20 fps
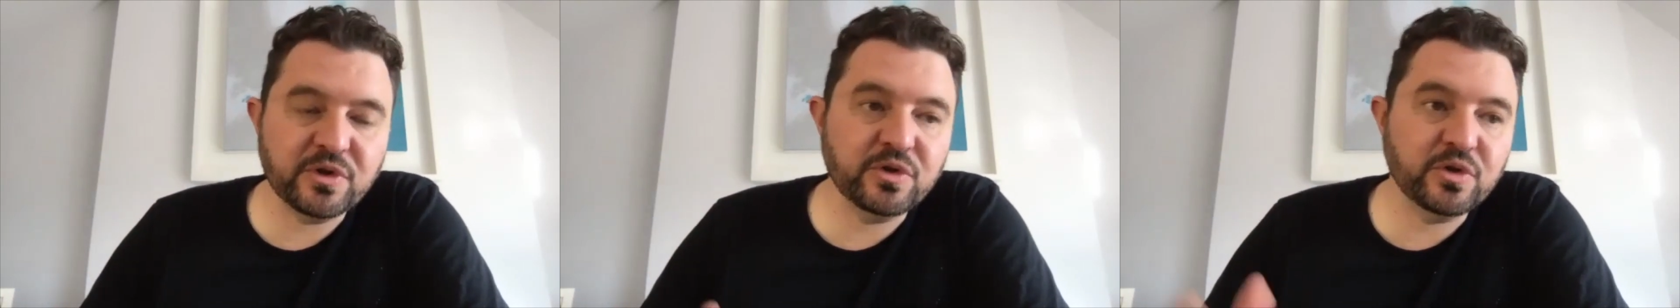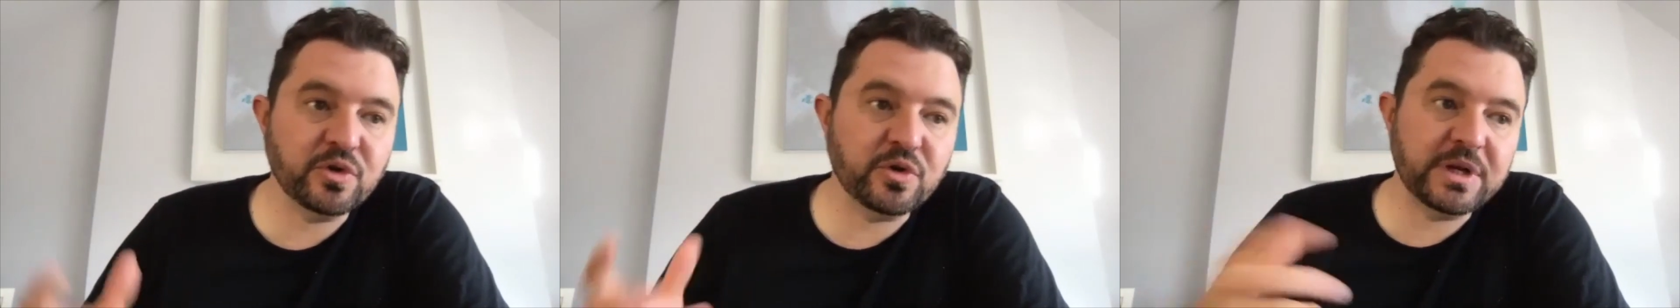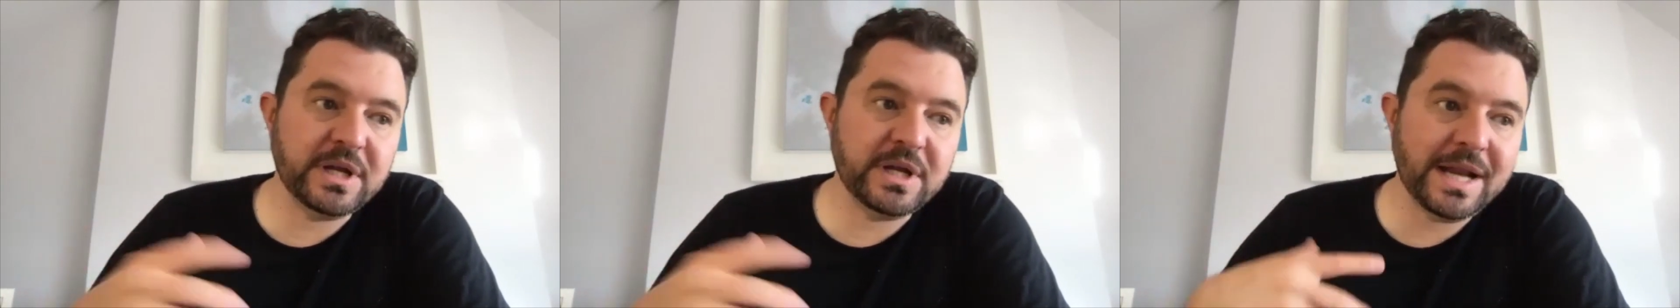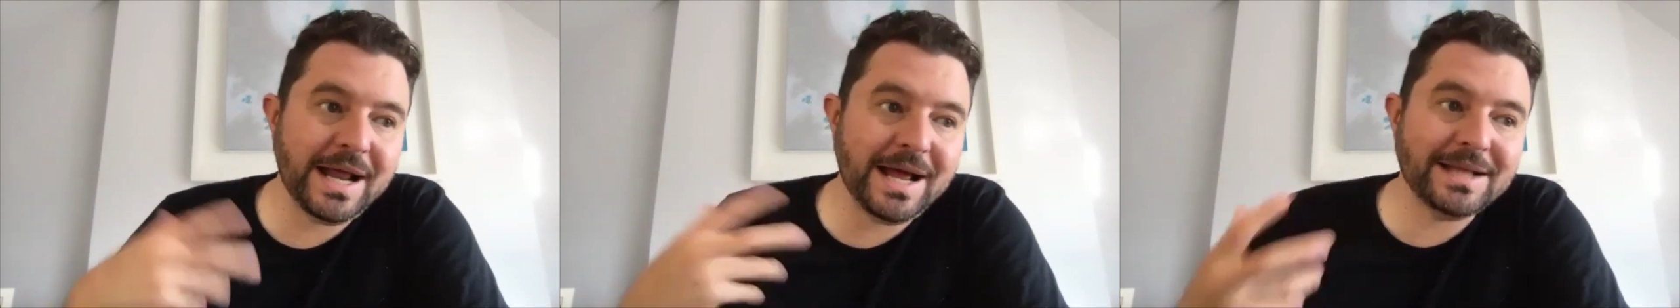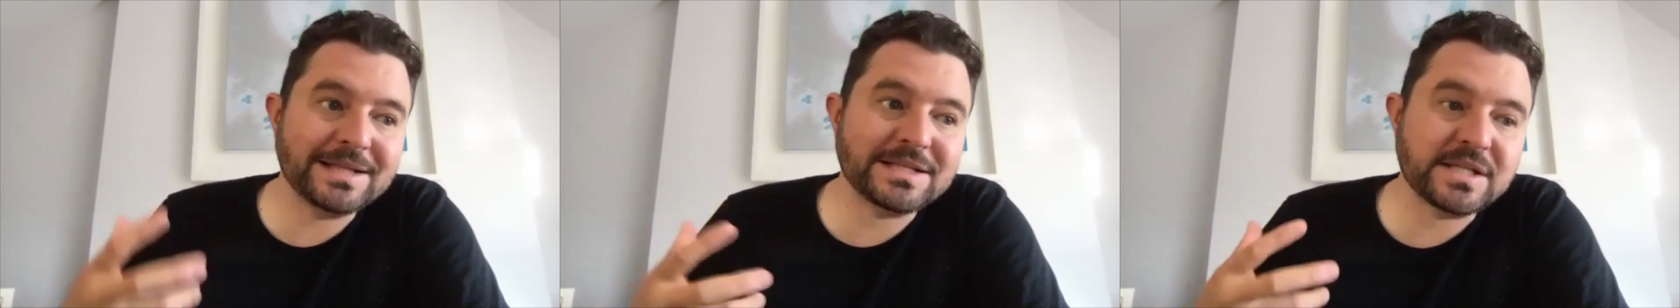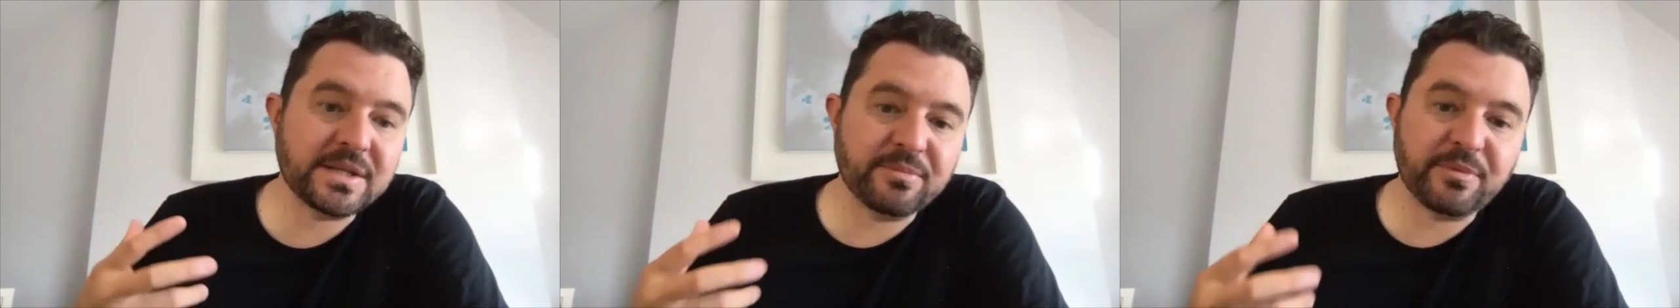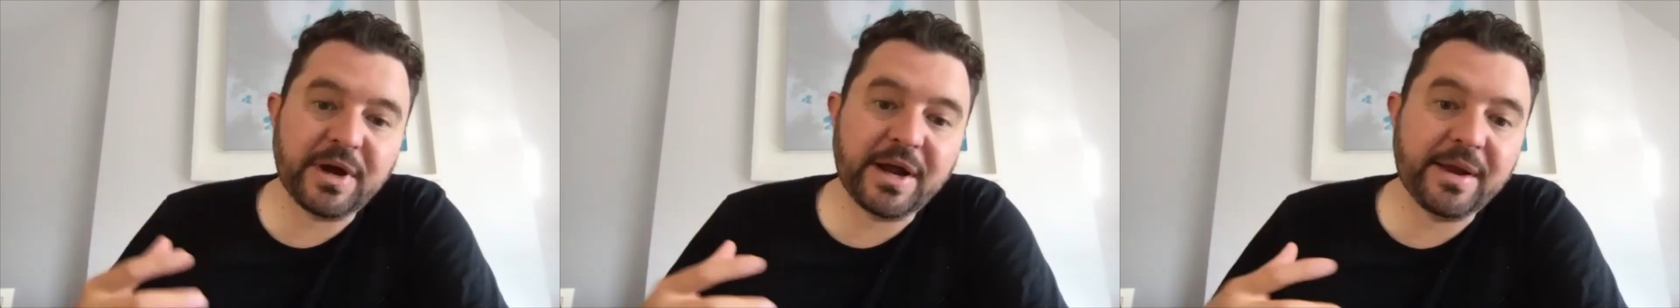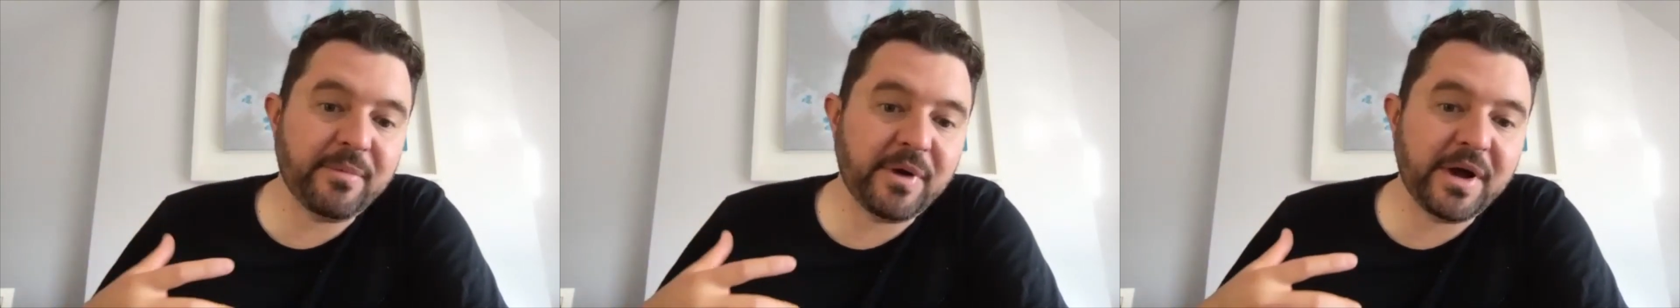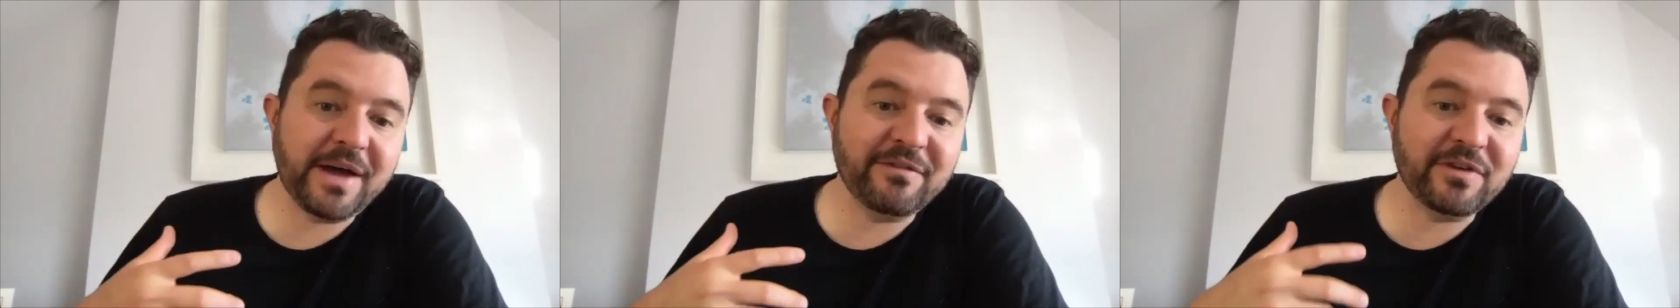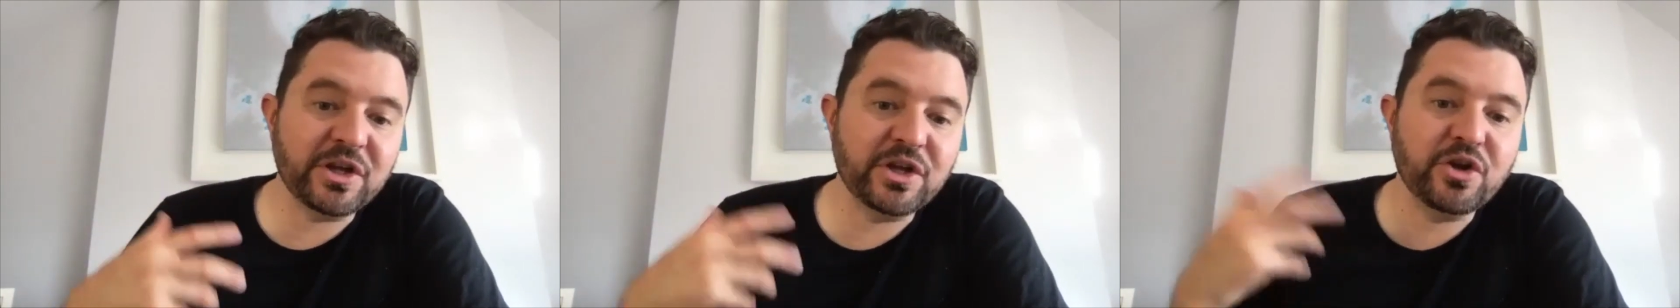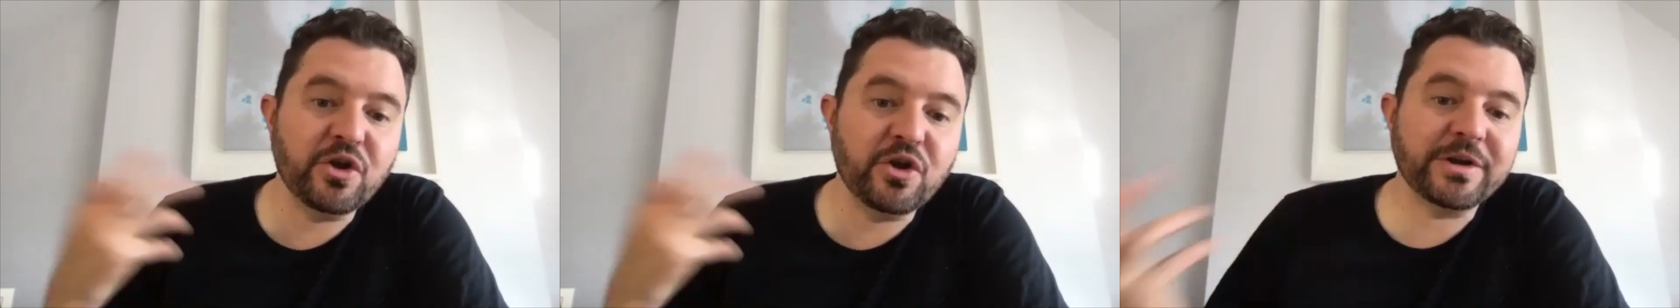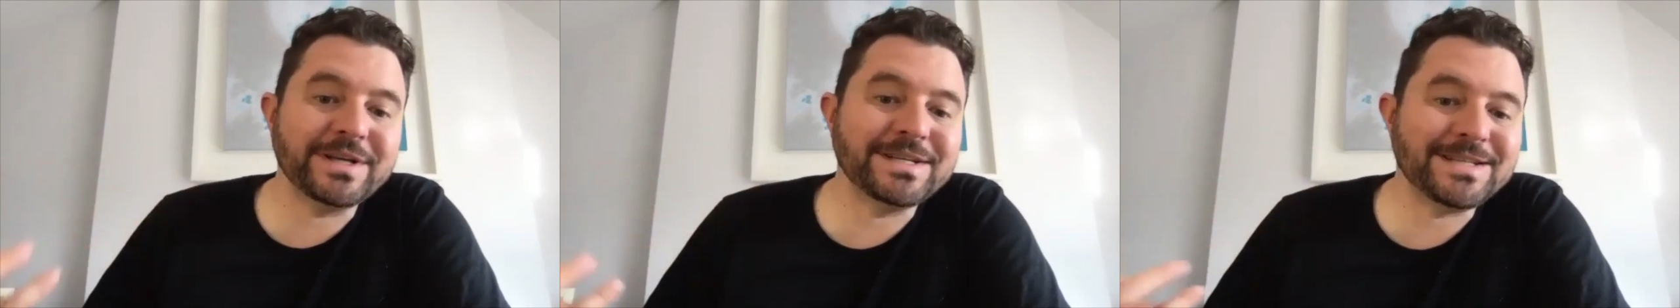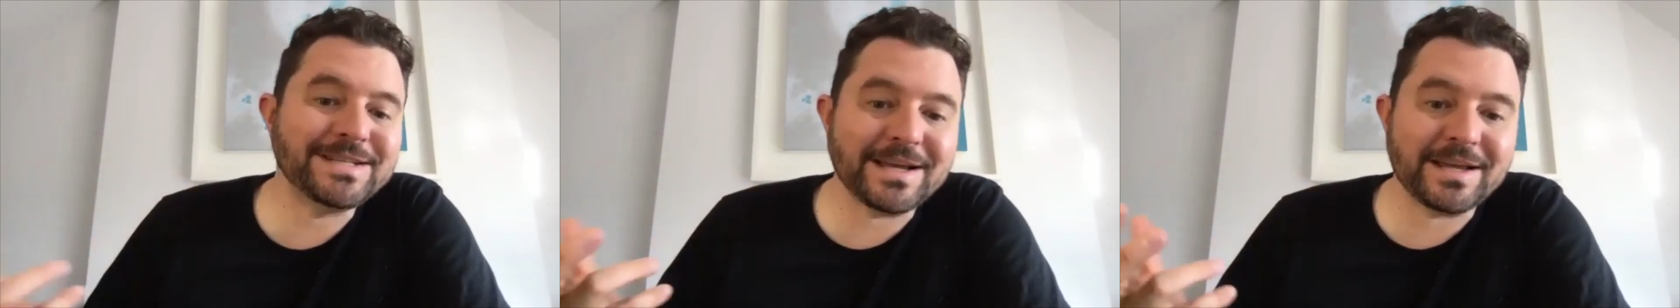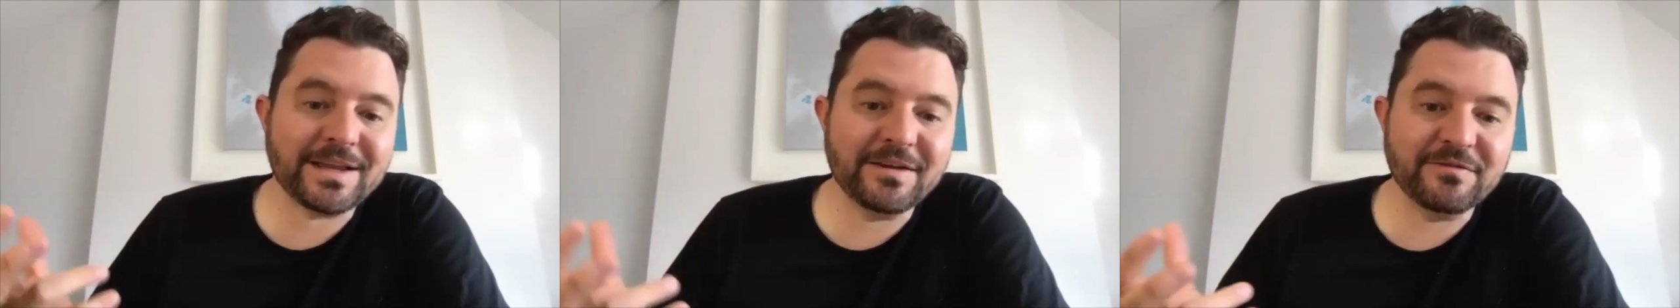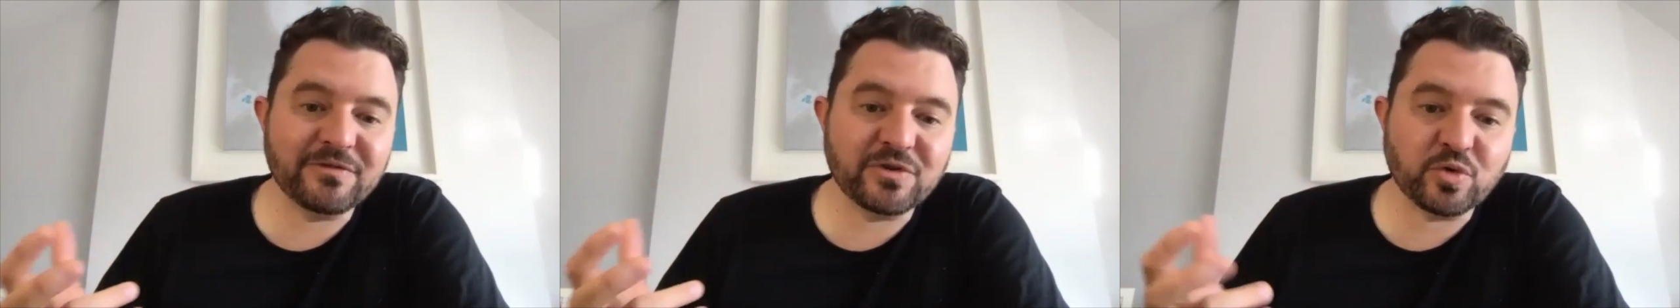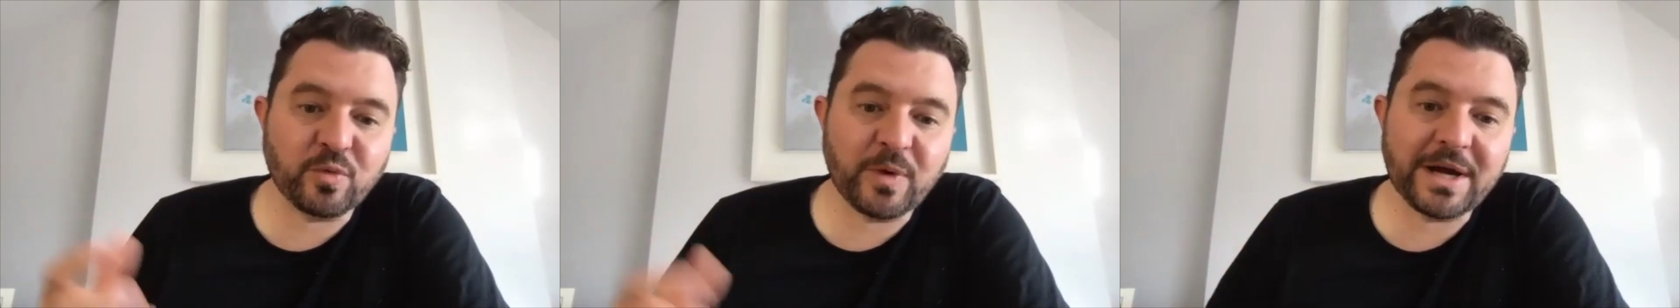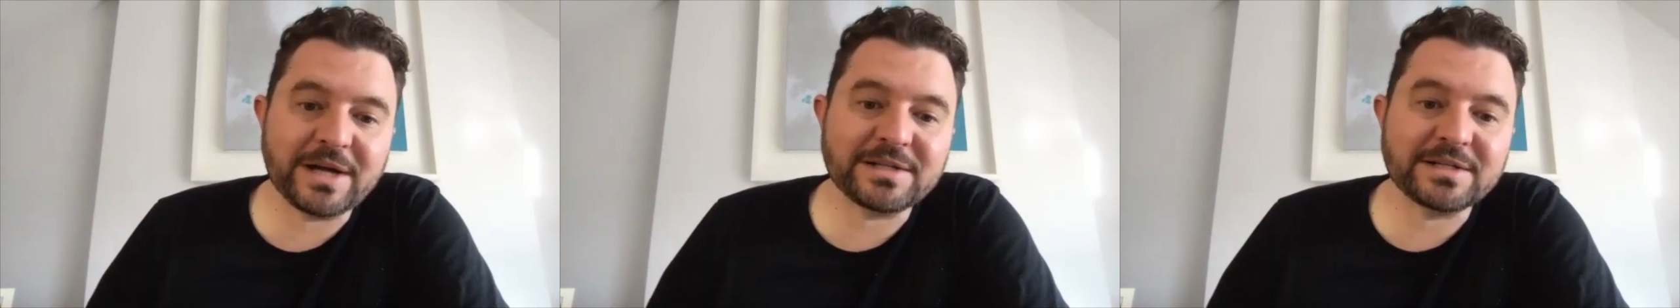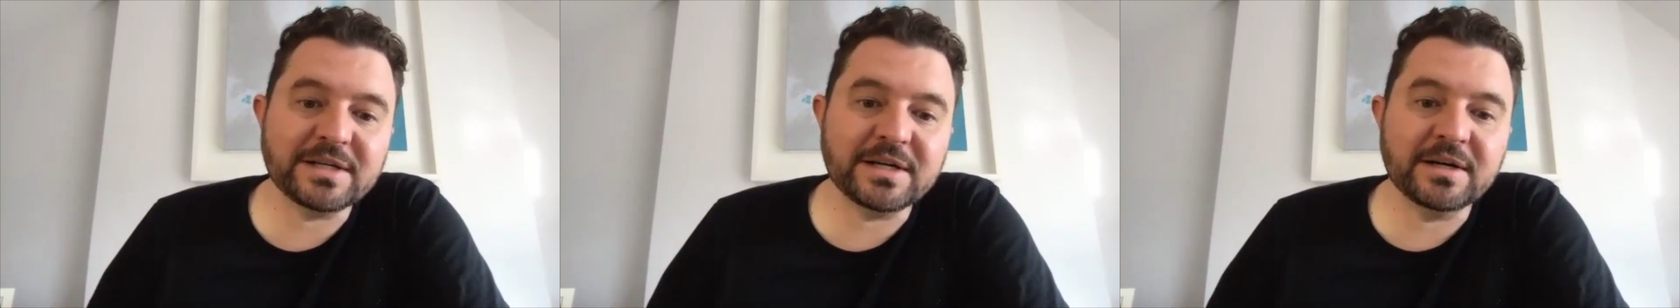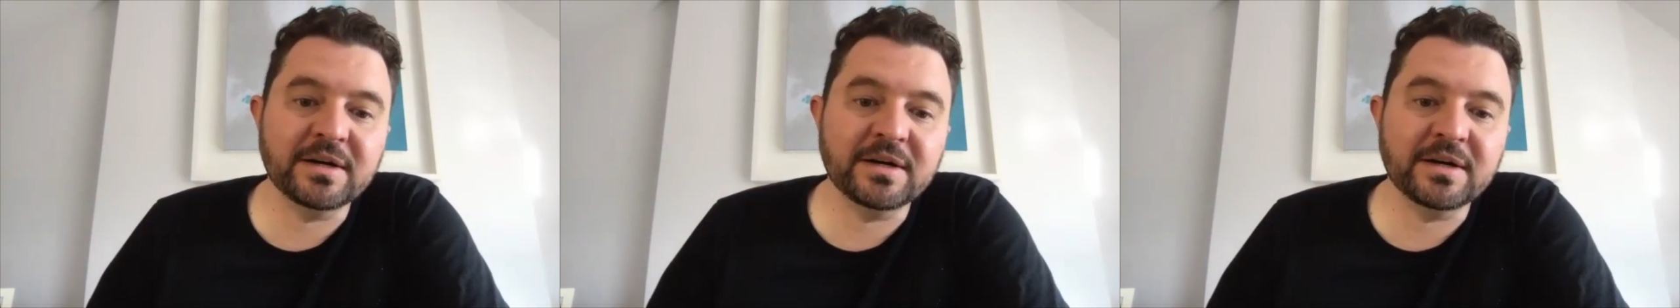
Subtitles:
You could enhance the brand by having a non-executive director